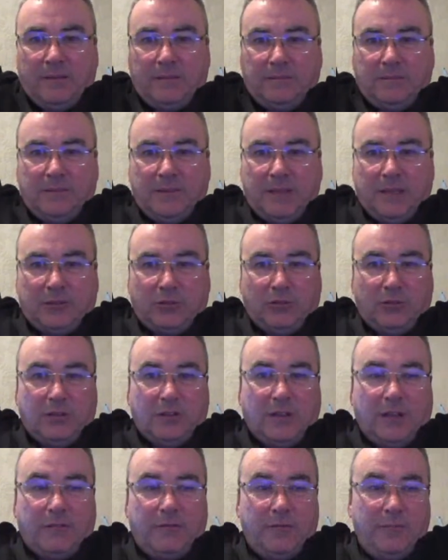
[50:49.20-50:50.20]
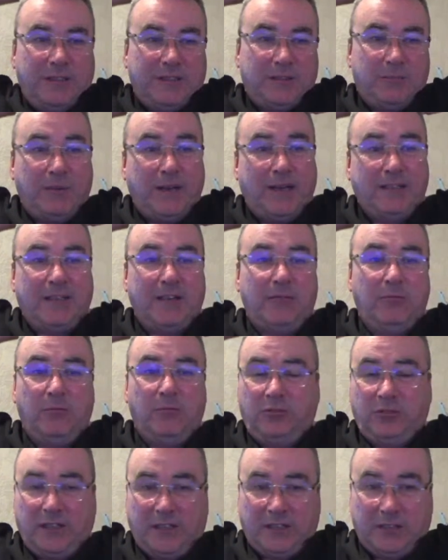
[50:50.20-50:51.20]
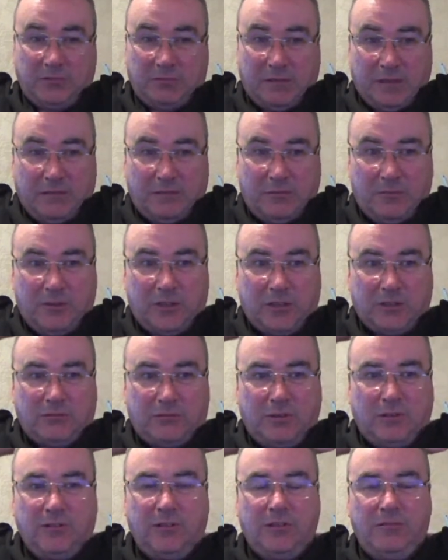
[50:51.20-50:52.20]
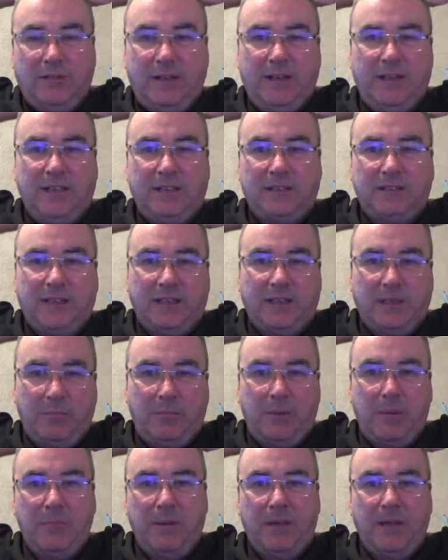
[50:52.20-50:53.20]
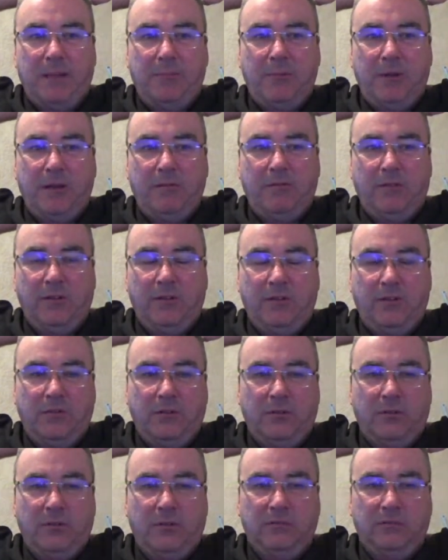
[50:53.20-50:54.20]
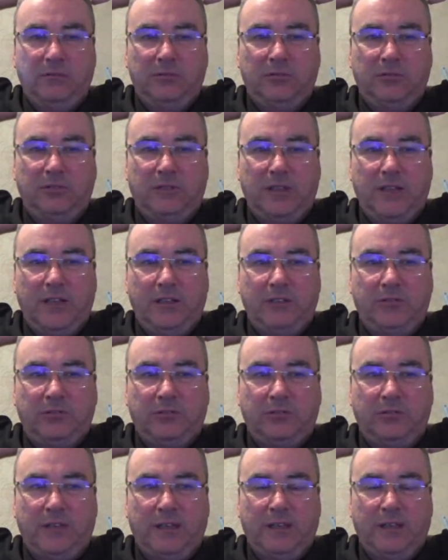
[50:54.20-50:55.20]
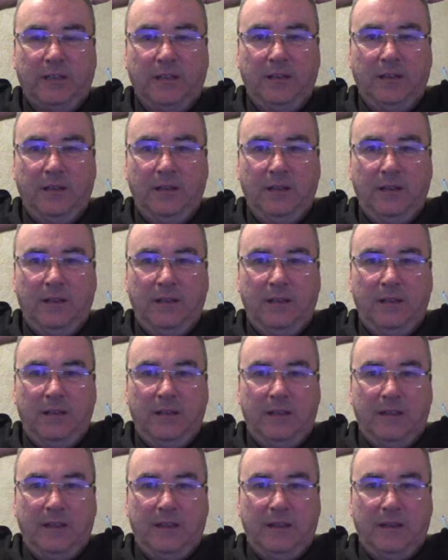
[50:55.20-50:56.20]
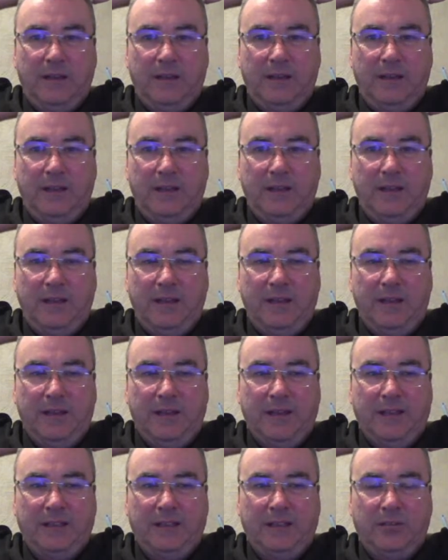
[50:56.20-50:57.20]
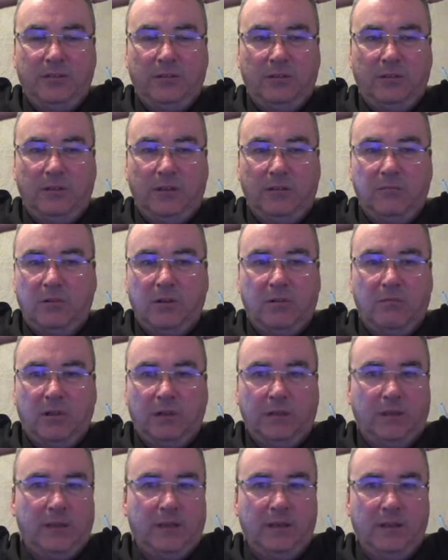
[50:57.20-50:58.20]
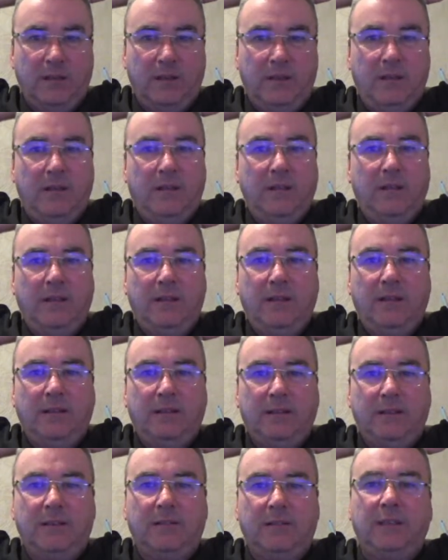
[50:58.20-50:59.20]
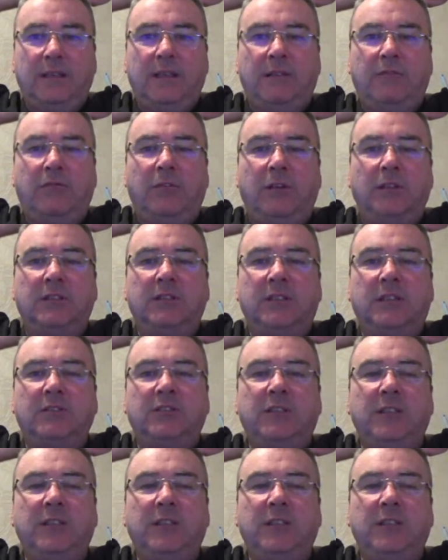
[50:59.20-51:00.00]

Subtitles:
It took a lot for me to buy that rucksack as well from Cotswold Aquarius. Like, I bit my lip over and thought, oh, should I or shouldn't I? And in the end I thought, oh, go on then. You only live once, I'll treat